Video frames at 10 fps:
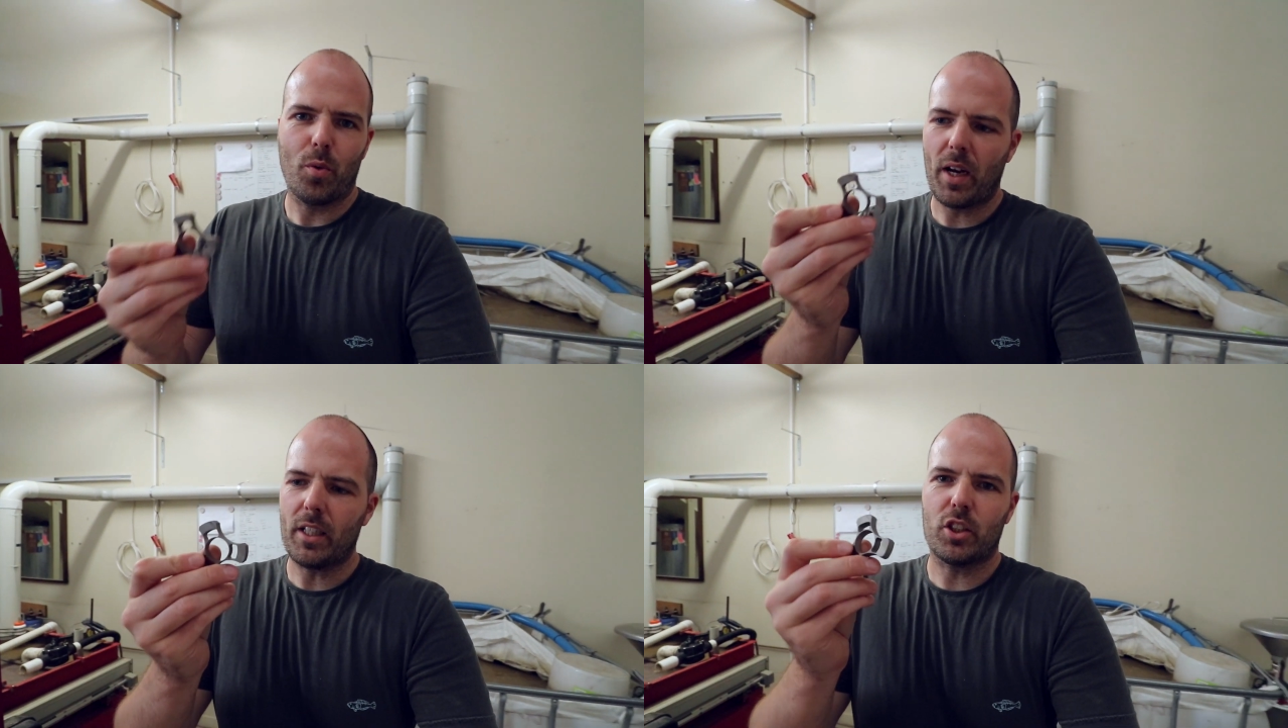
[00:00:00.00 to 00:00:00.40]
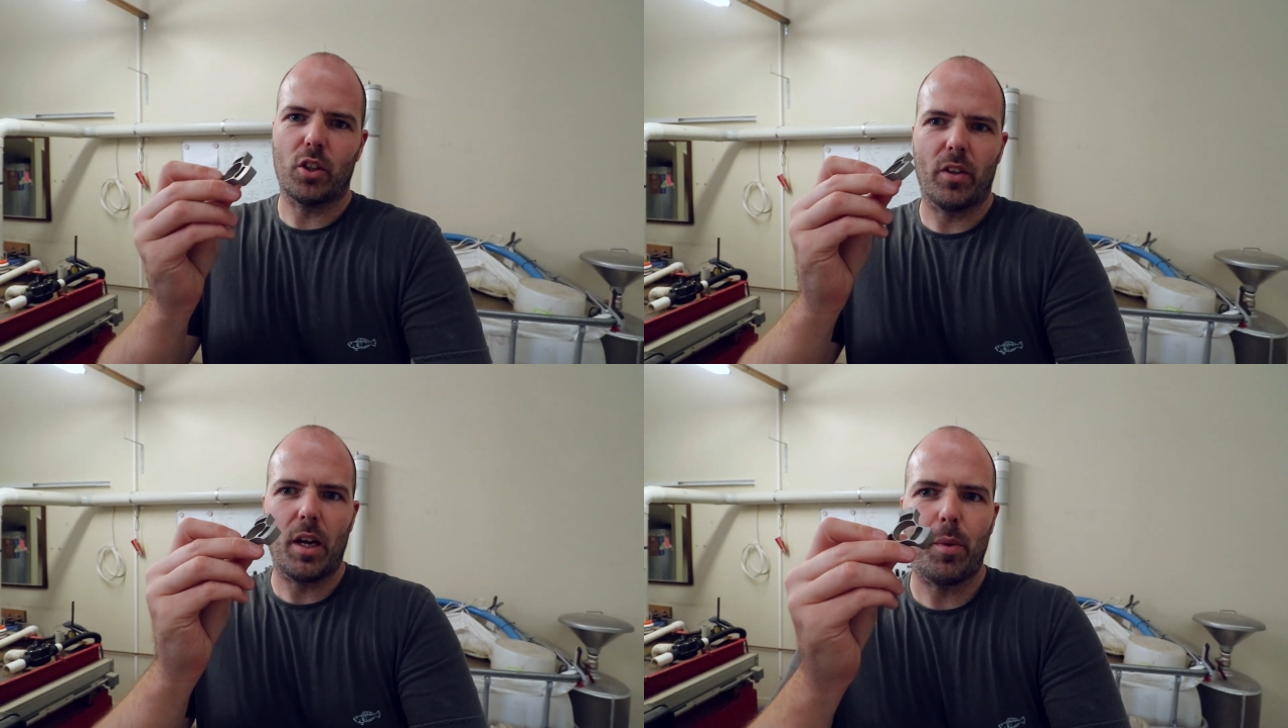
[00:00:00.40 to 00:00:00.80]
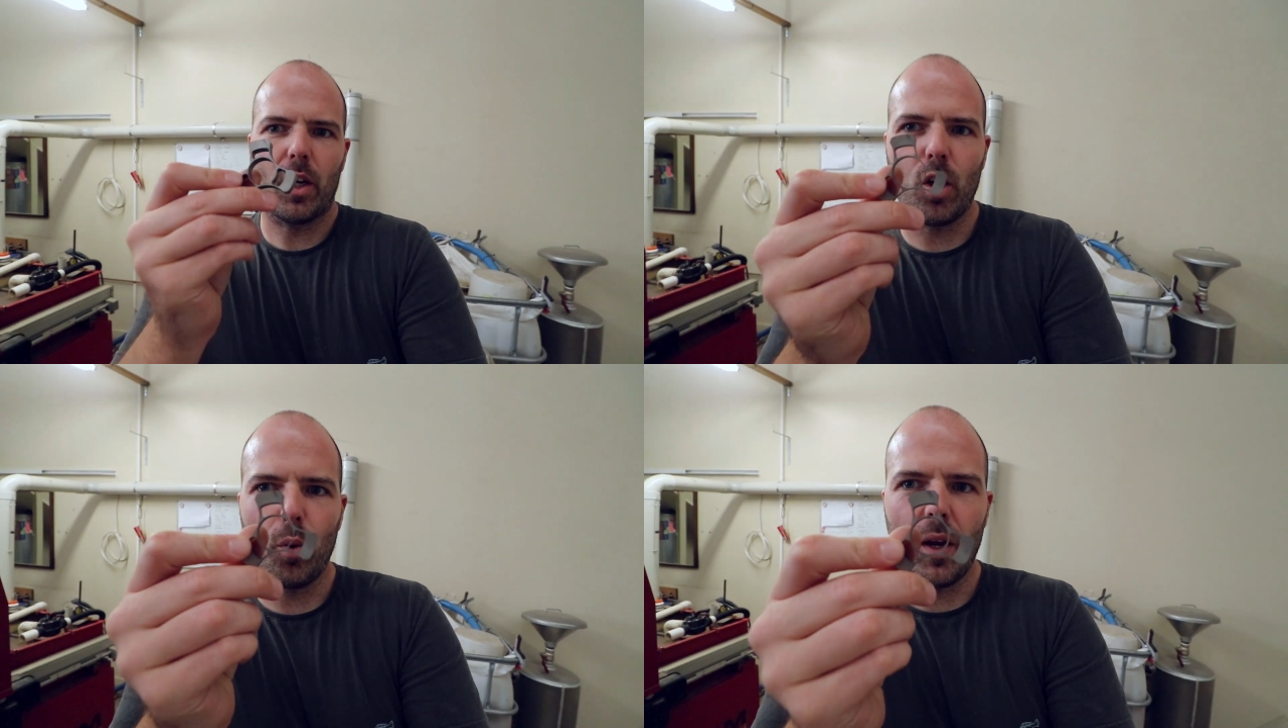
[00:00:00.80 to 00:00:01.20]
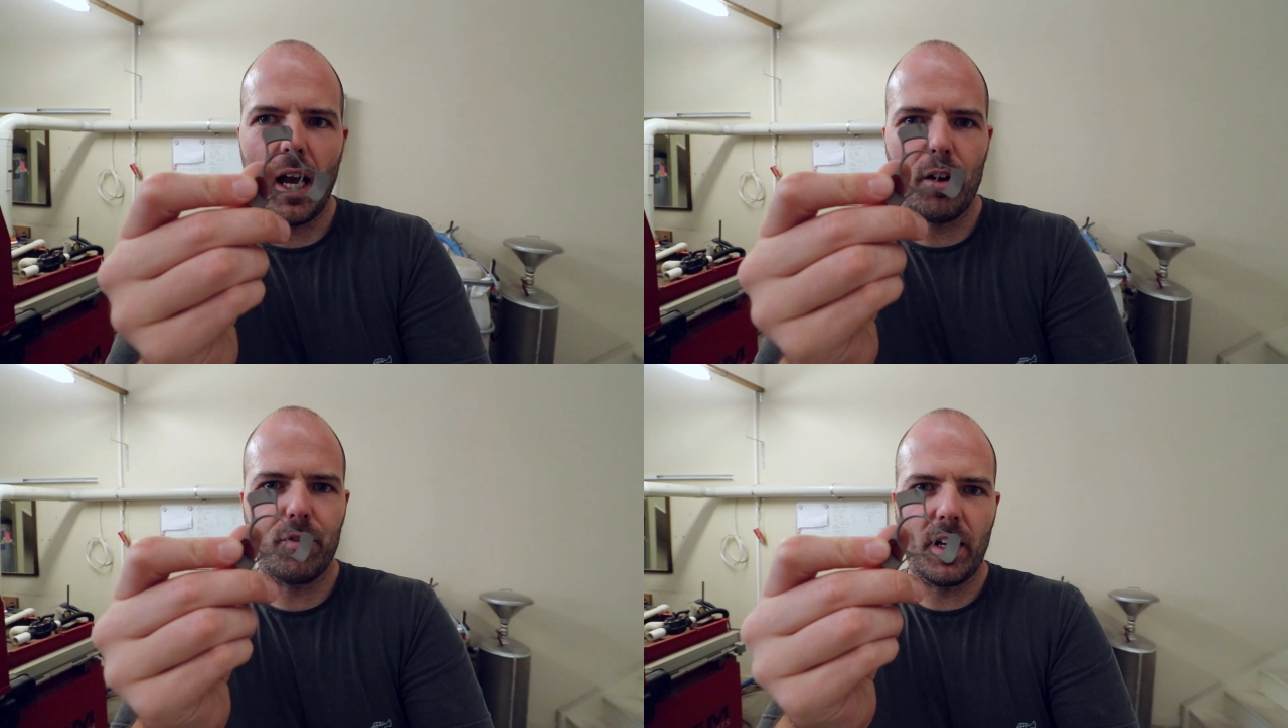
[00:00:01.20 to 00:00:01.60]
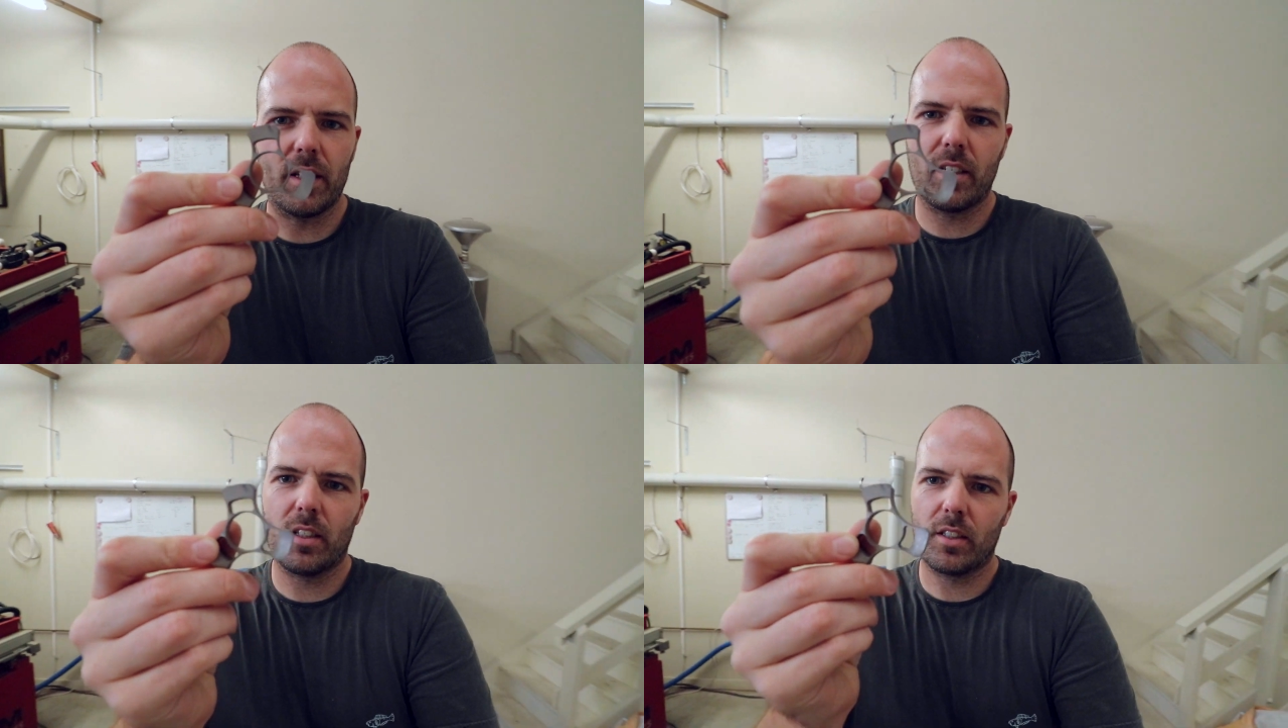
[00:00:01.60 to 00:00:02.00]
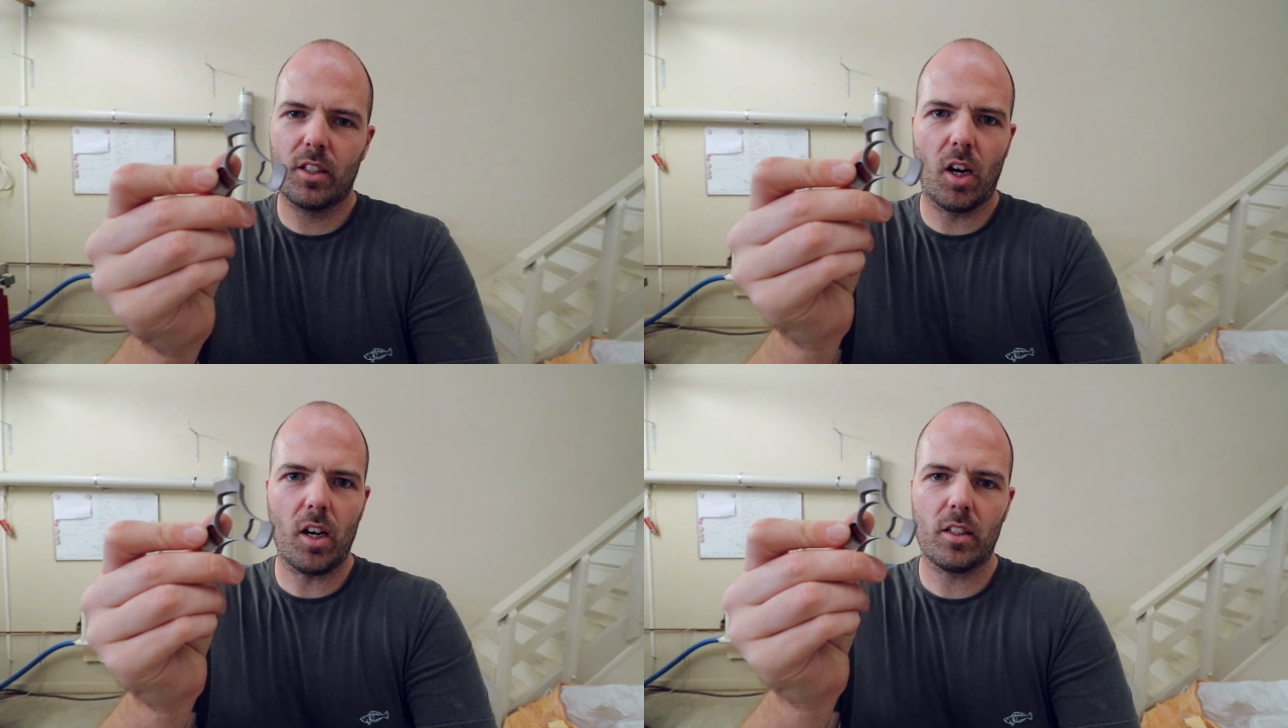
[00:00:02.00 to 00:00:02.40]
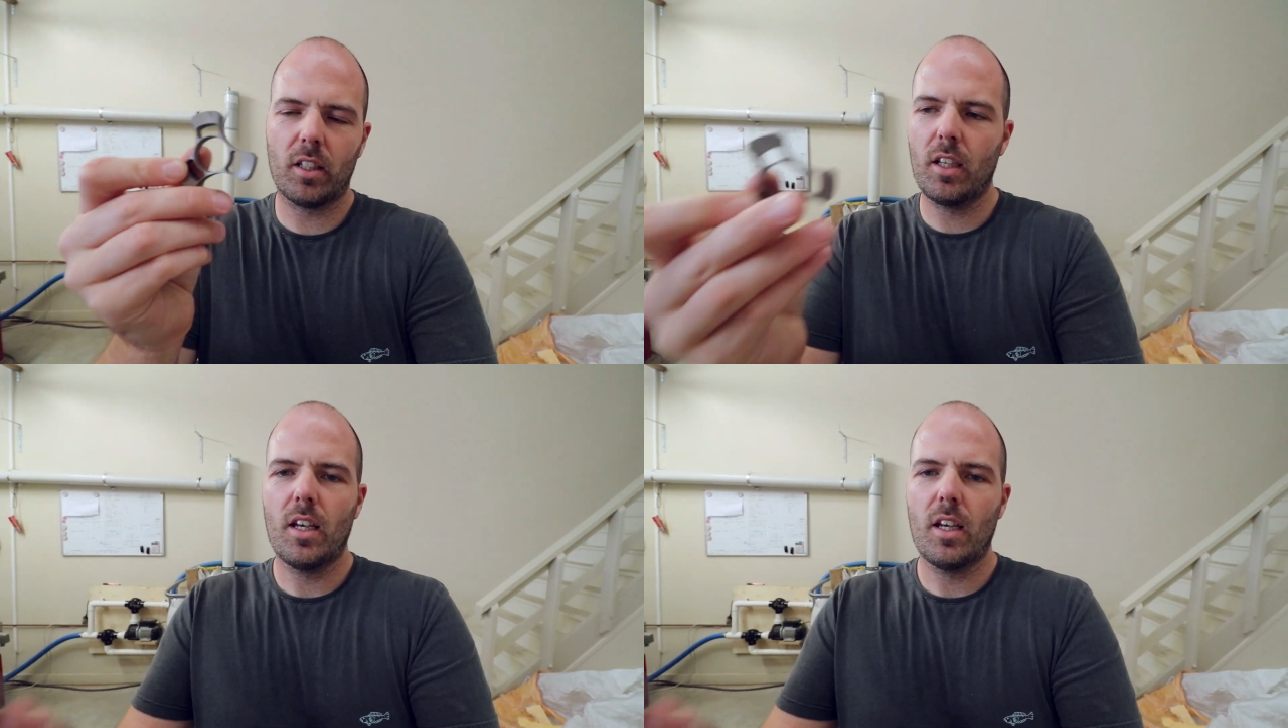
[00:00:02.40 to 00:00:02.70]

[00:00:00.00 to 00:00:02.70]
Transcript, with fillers: Right, so there we go, we have it cut.